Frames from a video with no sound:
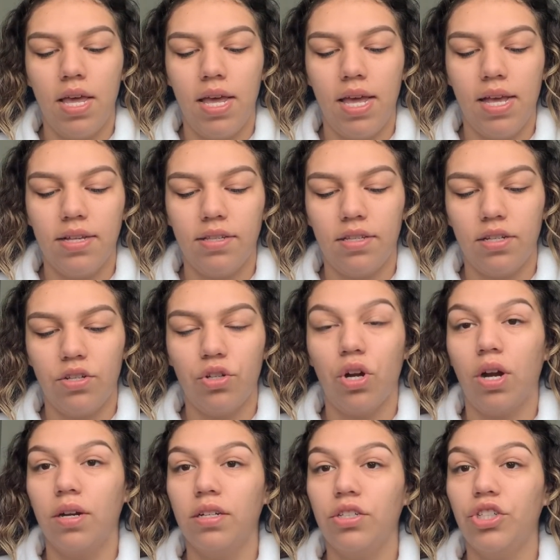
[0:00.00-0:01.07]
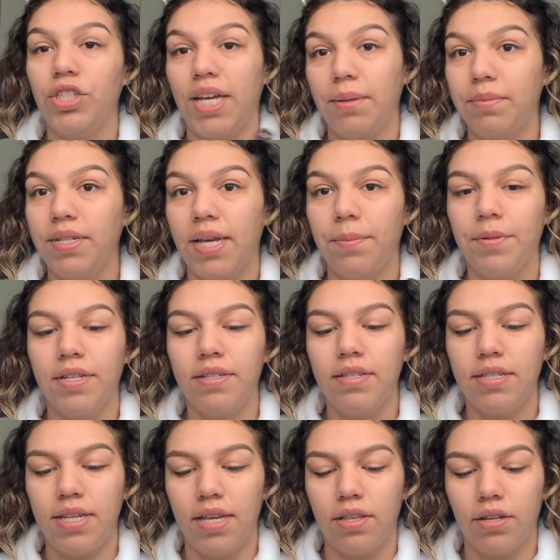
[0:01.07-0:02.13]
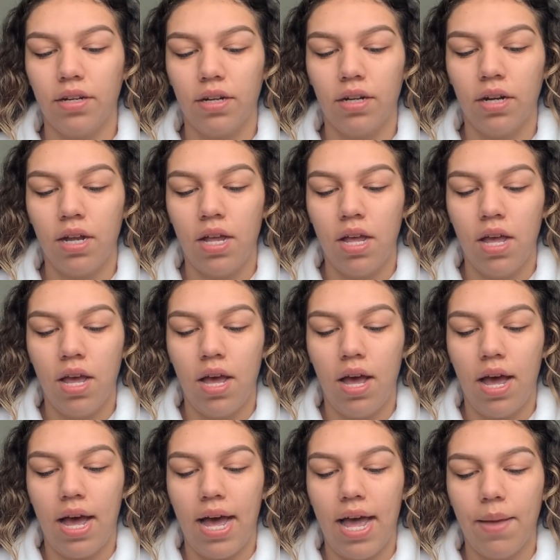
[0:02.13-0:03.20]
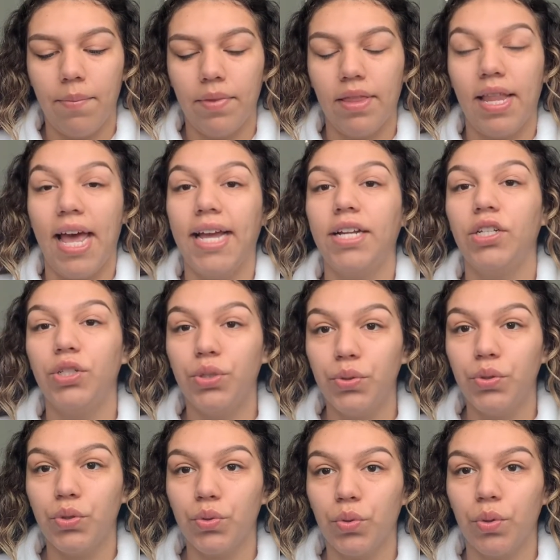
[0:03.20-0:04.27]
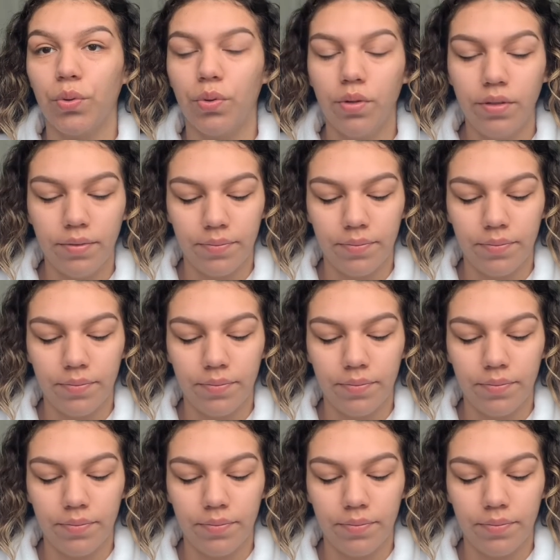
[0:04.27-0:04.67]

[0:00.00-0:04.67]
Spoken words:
is the Tarte Shape Tape Concealer. I'm light neutral.